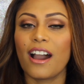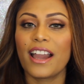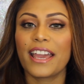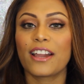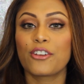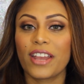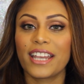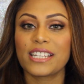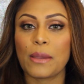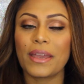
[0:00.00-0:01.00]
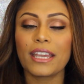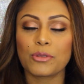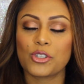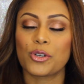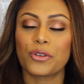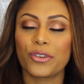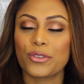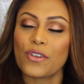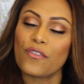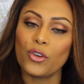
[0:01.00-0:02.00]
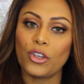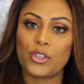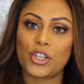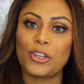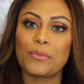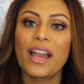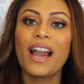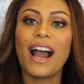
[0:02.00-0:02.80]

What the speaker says: I create makeup tutorials for YouTube,